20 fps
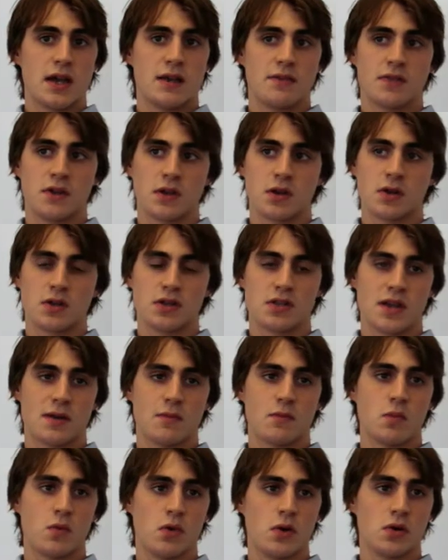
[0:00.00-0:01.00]
if the
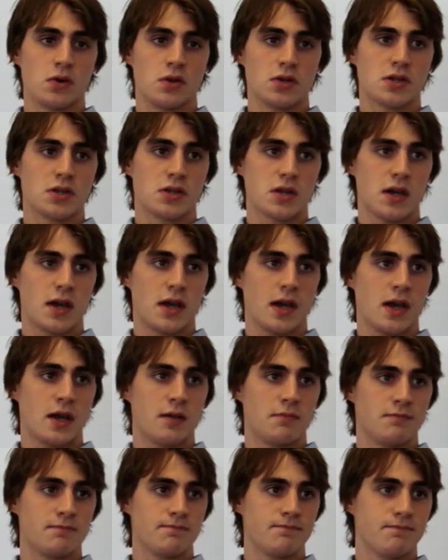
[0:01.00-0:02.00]
content was
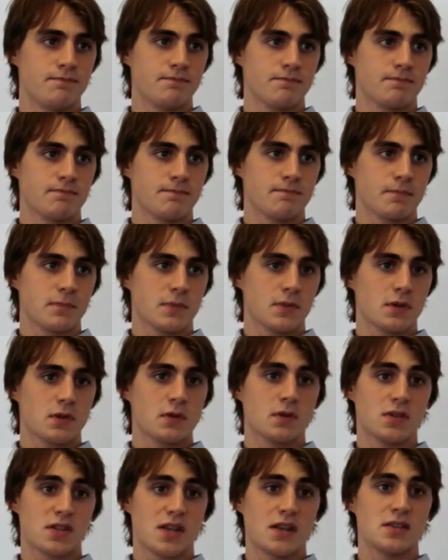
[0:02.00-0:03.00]

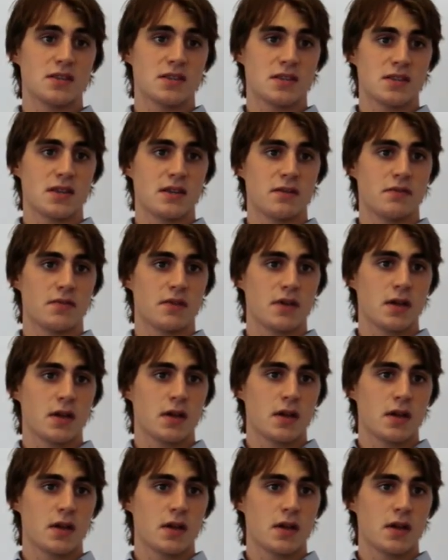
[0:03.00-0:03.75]
sensitive,